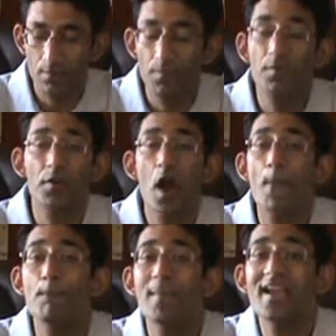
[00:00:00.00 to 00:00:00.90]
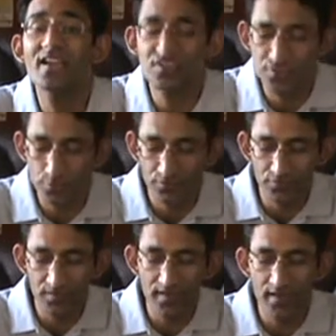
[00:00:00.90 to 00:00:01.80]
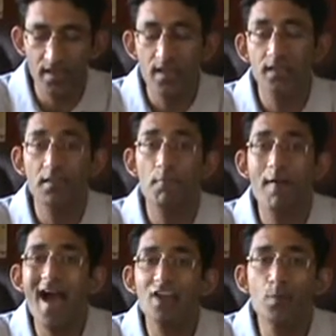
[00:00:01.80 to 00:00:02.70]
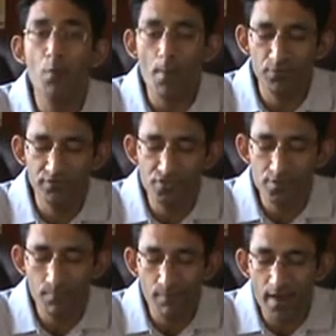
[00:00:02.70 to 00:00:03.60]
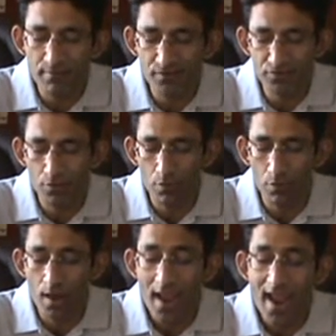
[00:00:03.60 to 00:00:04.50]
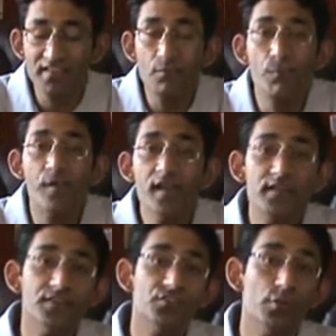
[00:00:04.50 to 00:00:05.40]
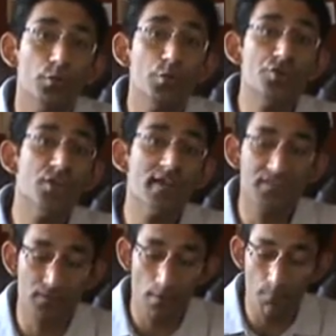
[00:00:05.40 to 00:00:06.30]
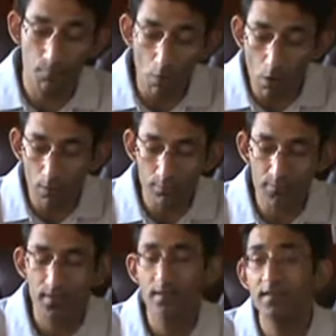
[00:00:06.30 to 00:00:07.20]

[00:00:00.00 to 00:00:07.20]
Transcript: We were amazed to see the value proposition 5 years ago and the way their solution has evolved